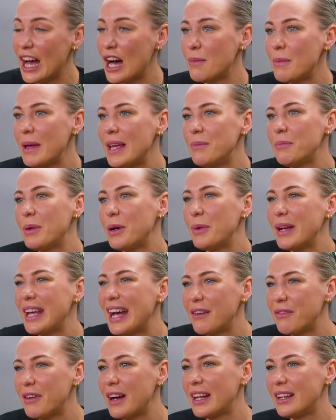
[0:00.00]
I mean, but we
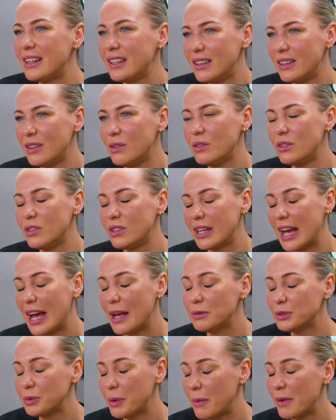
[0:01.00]
have had
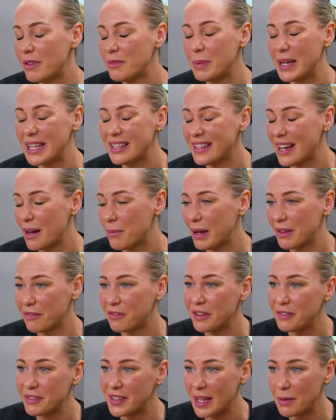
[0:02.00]
games where we've been down by
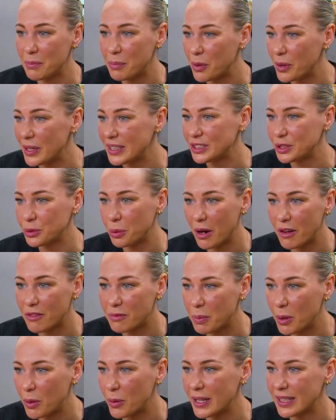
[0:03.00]
15 points,
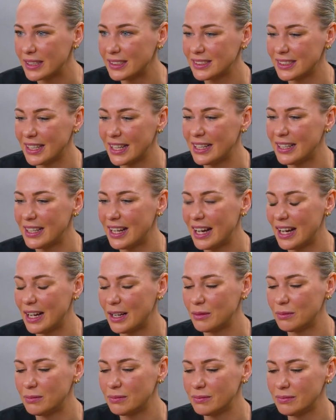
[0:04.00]
12 points, and,
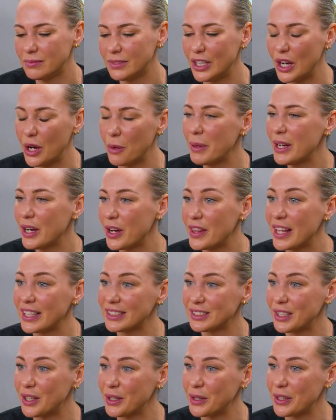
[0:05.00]
you know, we know
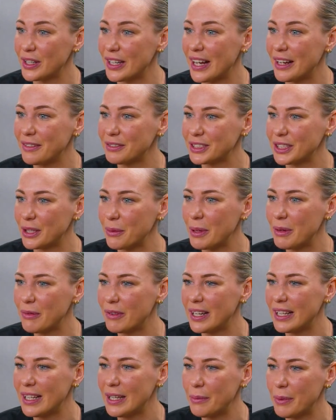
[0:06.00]
that's not good enough. So we
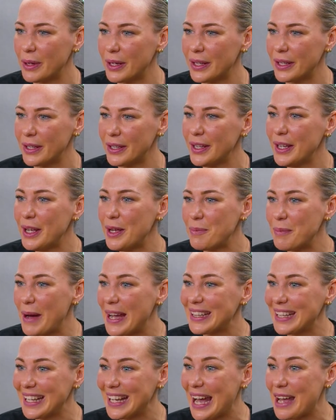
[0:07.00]
really want to
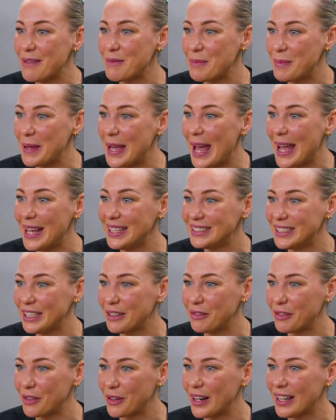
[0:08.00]
make the game a bit
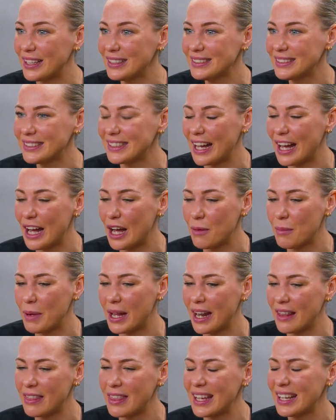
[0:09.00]
easier for us. And
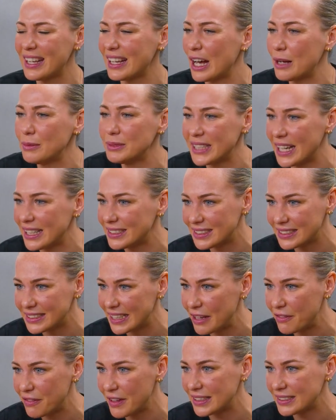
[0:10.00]
I think it comes down to
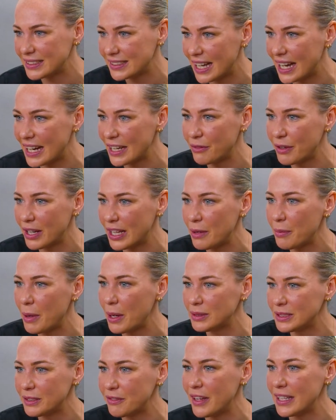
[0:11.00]
defense, starting really
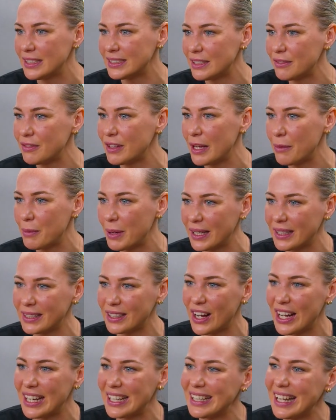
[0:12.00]
well defensively. We're
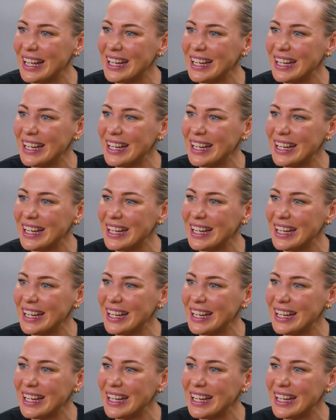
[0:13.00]
kind of